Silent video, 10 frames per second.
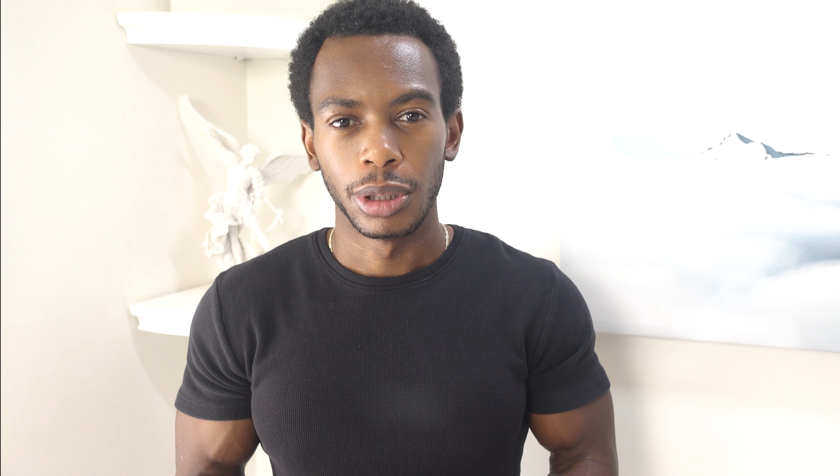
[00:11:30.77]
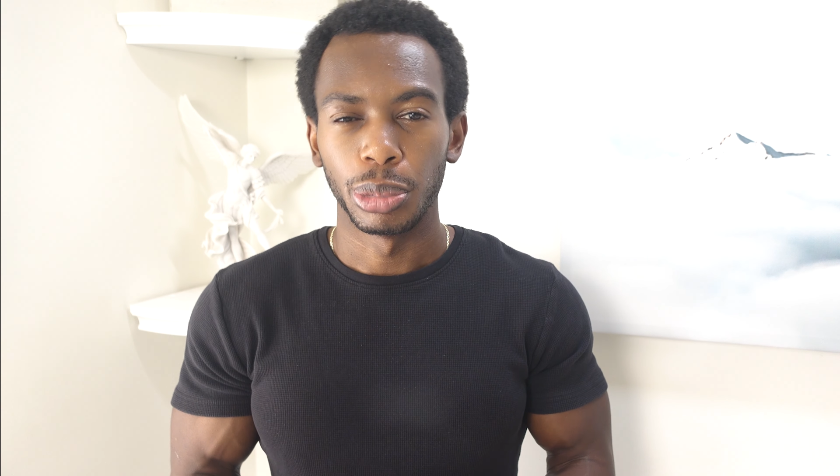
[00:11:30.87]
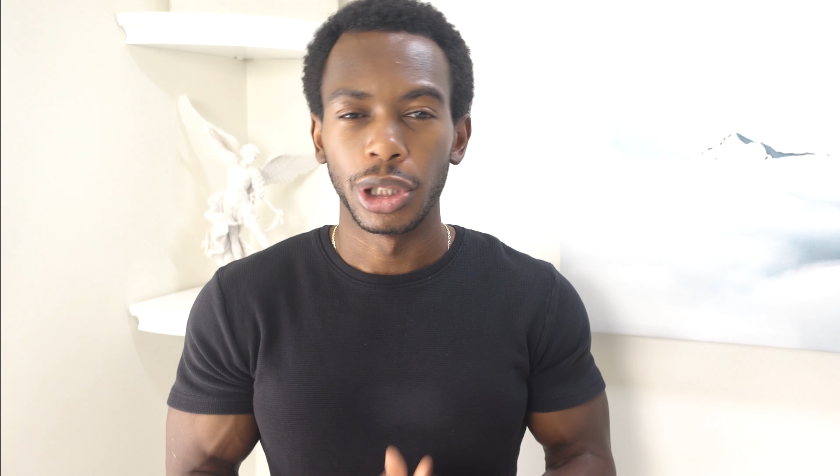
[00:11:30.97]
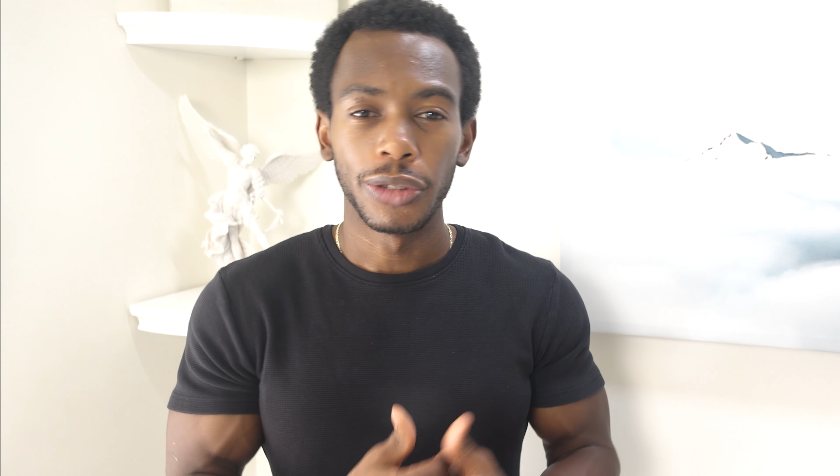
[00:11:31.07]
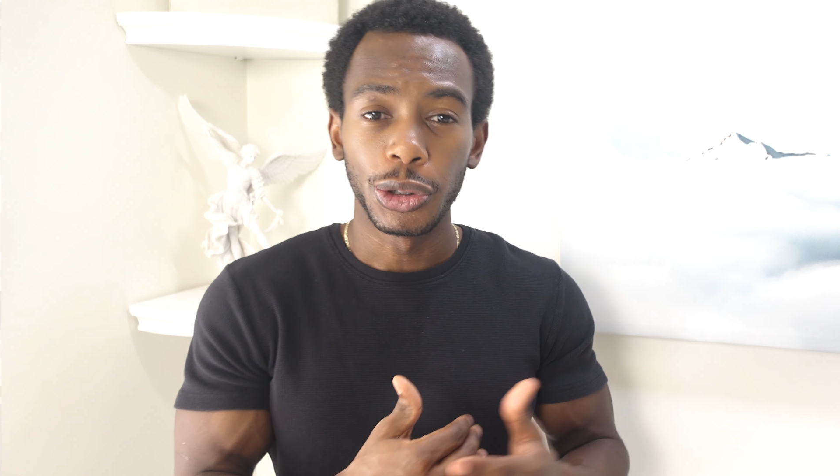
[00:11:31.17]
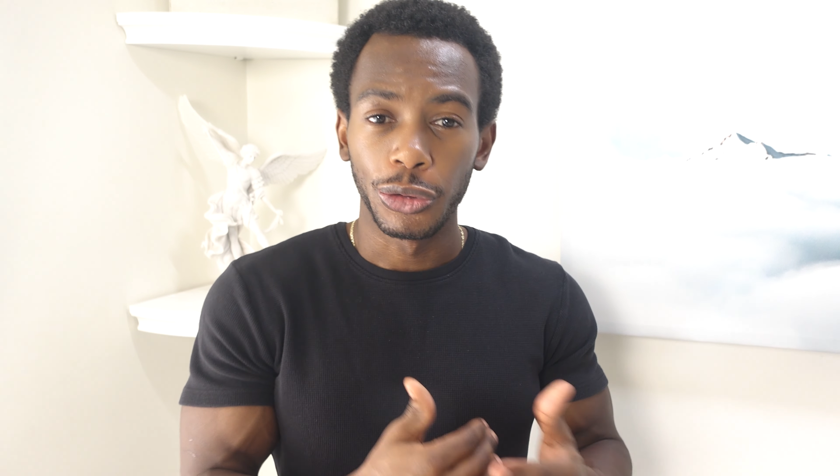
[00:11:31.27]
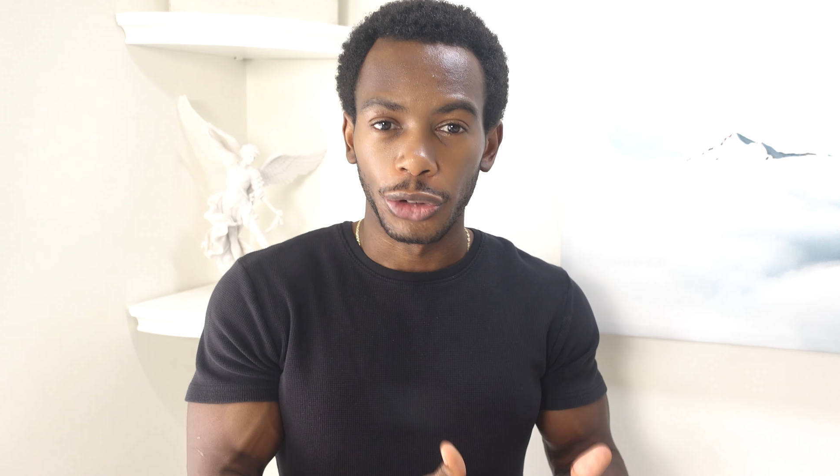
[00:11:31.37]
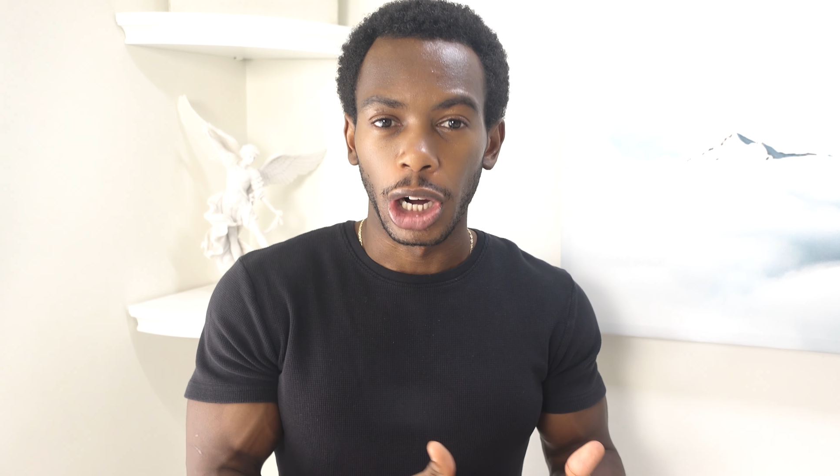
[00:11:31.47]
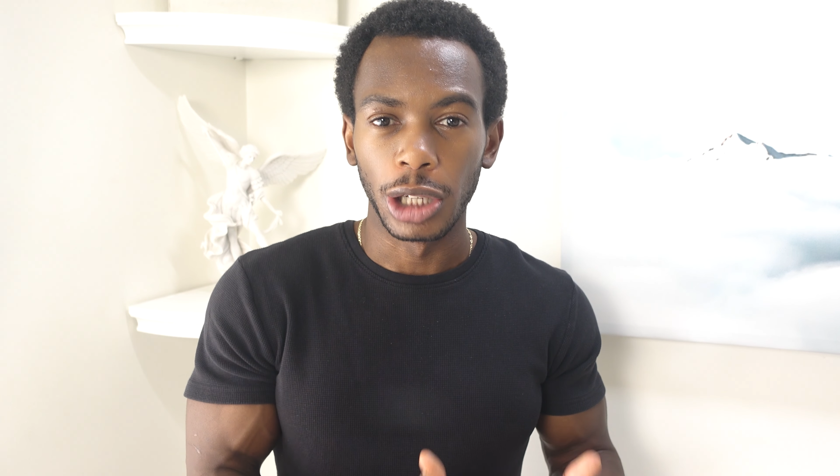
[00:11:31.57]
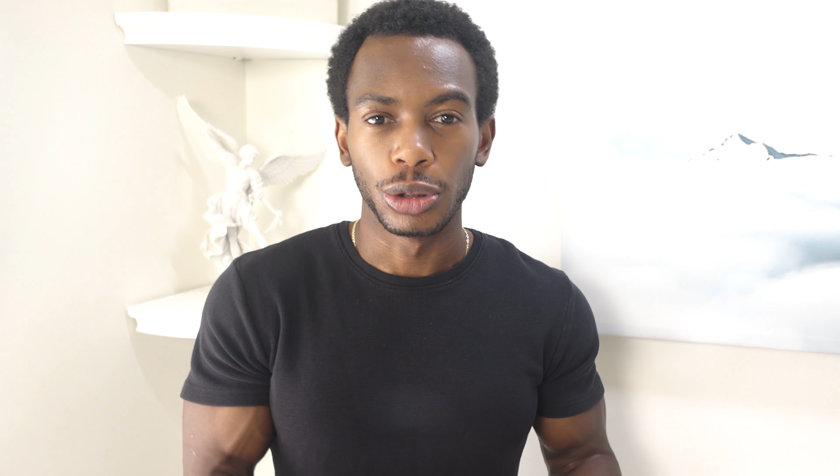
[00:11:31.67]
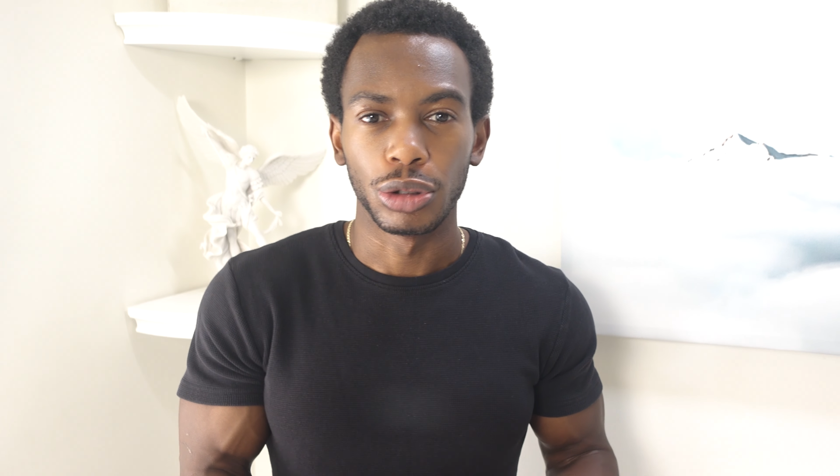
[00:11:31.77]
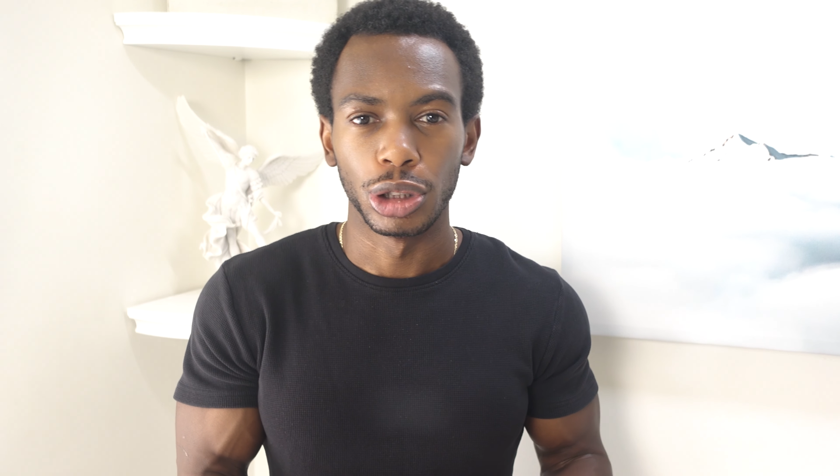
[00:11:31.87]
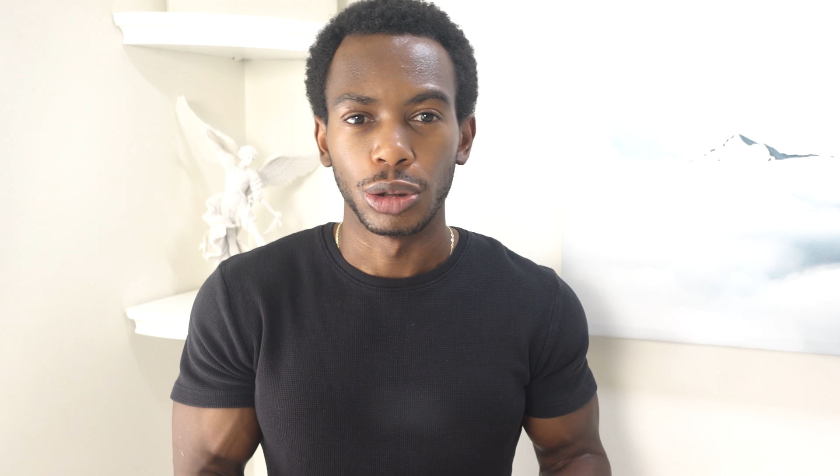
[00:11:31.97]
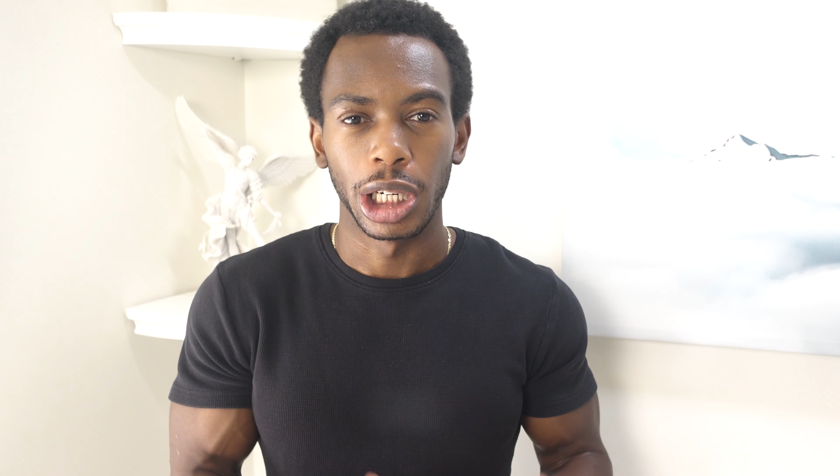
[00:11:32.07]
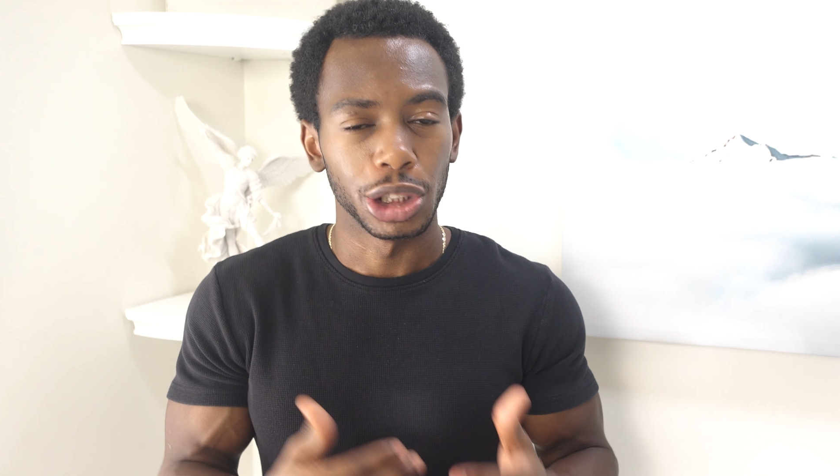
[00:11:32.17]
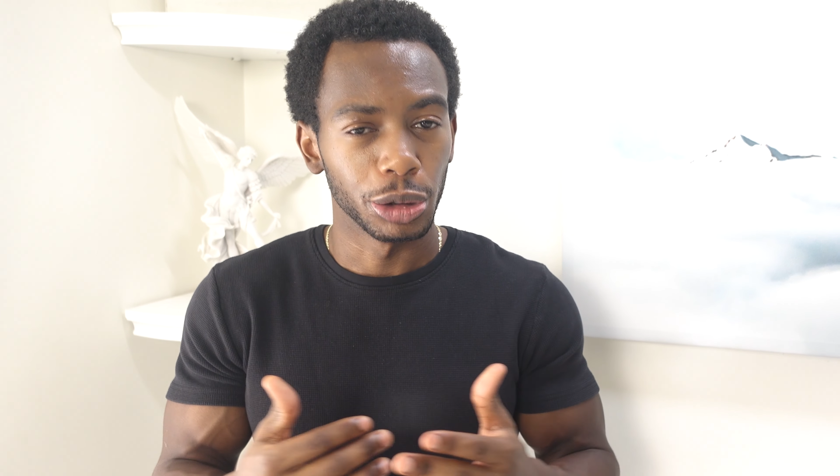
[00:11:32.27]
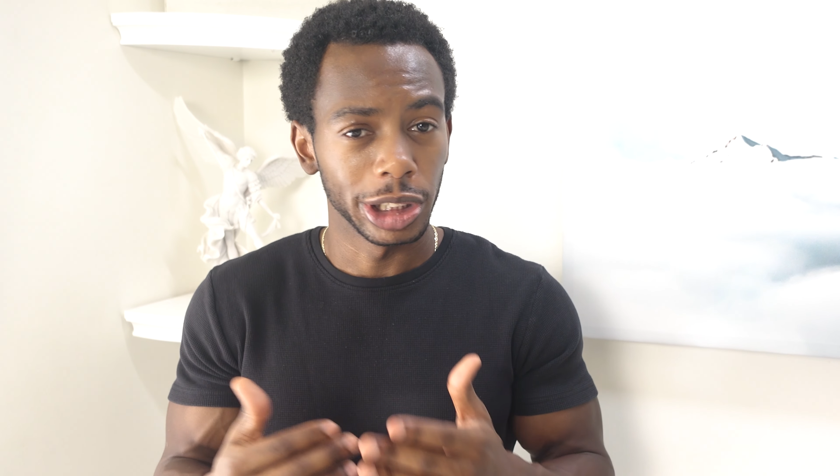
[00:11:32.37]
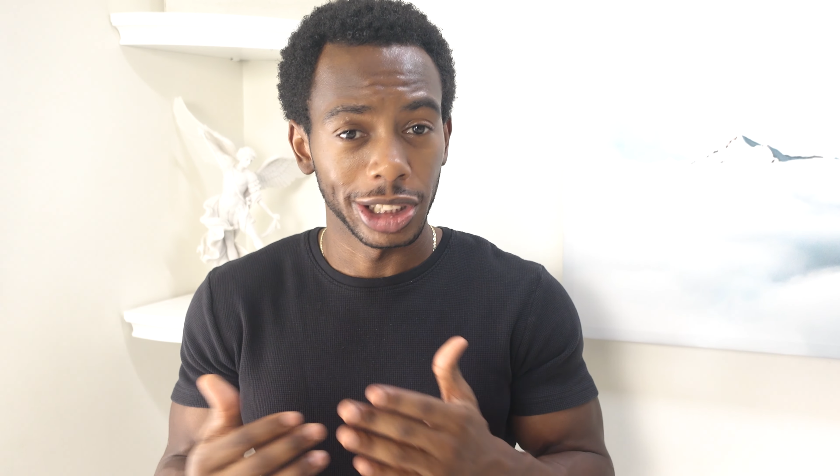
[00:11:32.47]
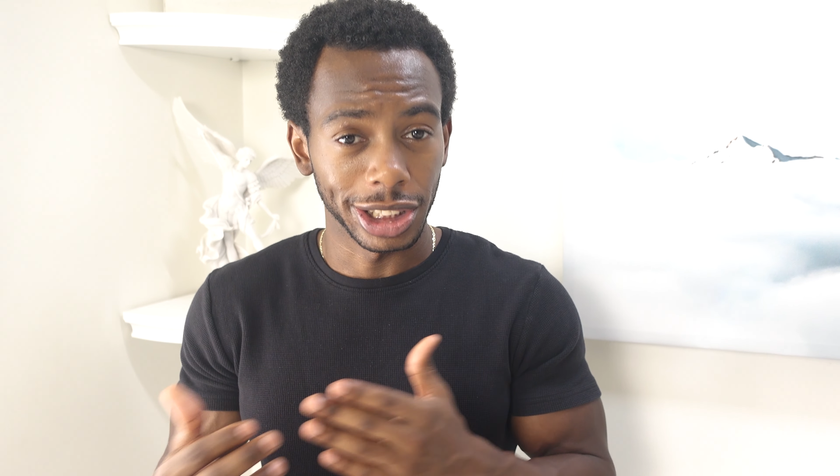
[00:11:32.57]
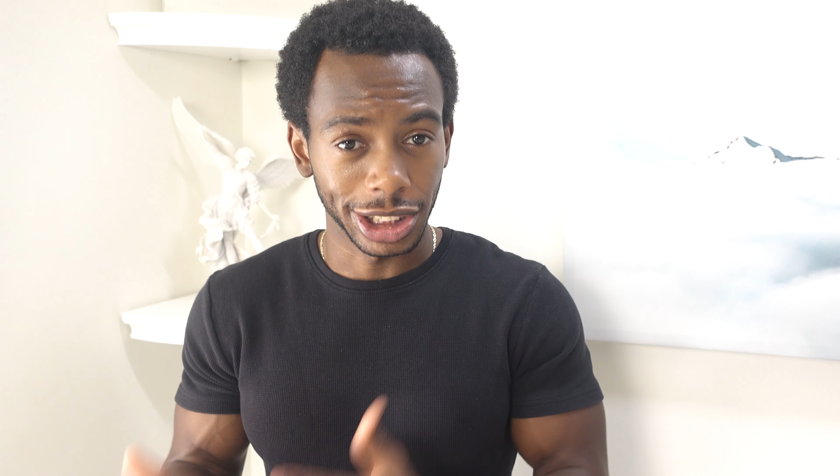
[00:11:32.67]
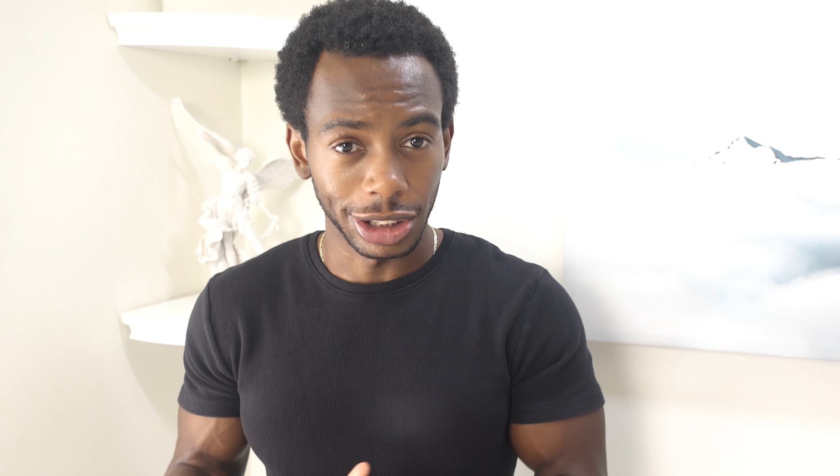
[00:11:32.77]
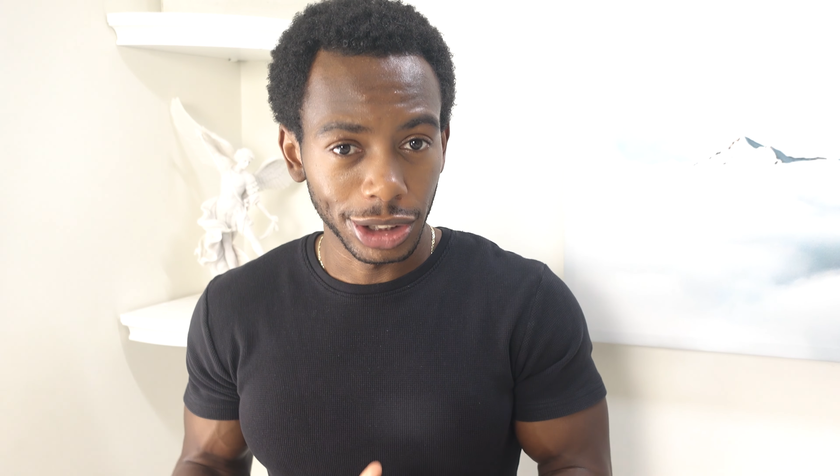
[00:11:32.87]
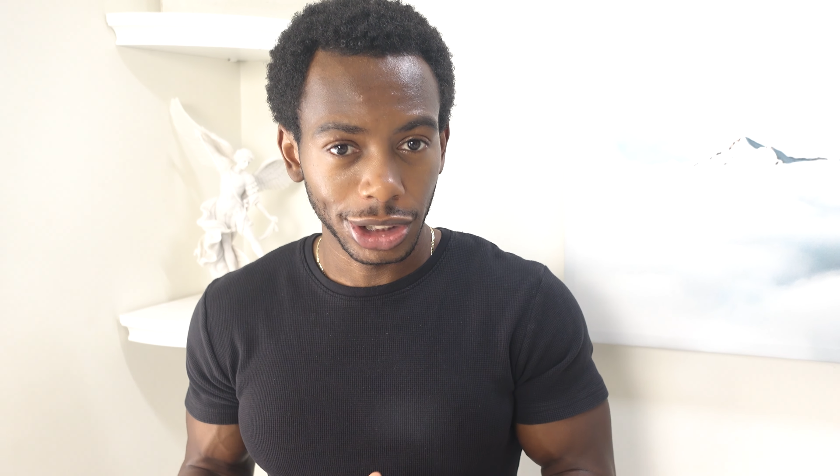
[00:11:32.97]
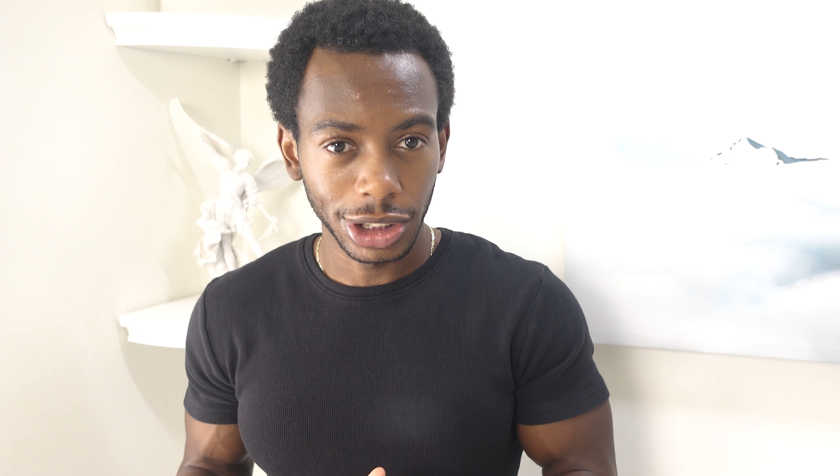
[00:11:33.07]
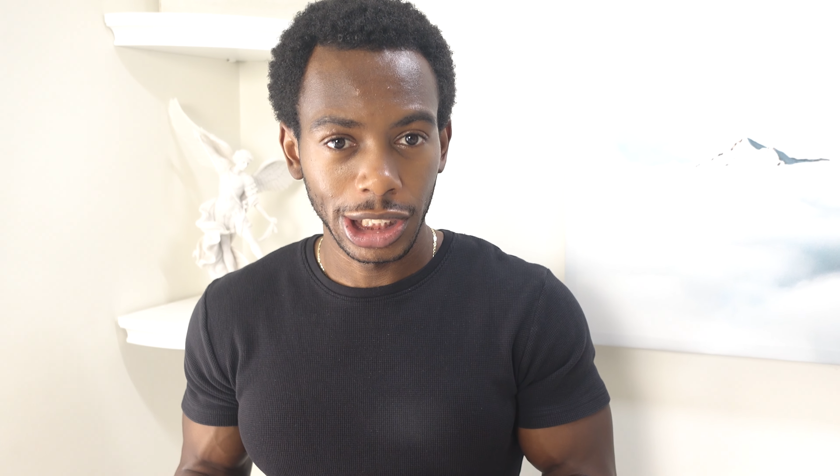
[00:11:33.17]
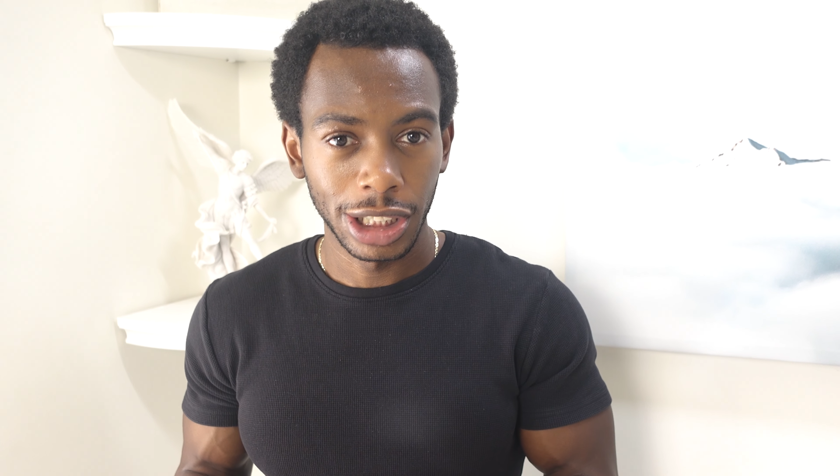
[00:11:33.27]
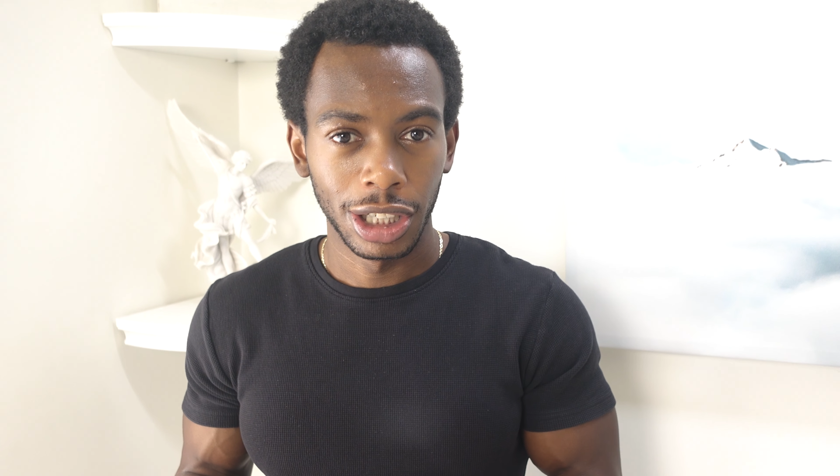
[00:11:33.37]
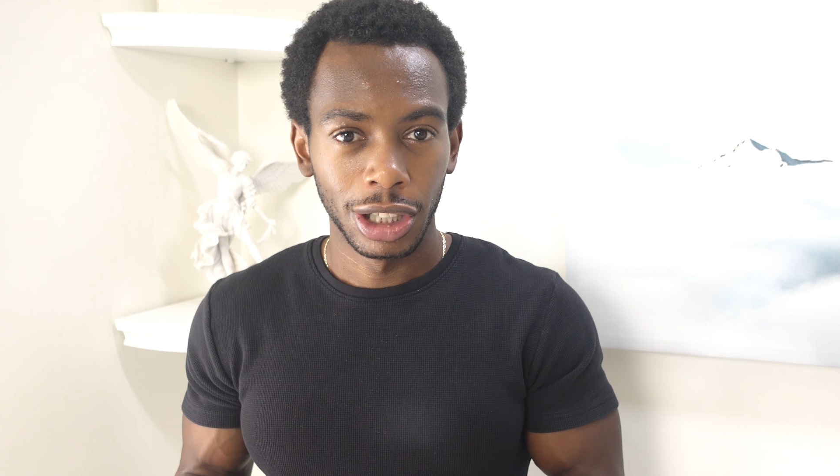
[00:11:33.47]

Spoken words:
But if you follow through and treat this seriously,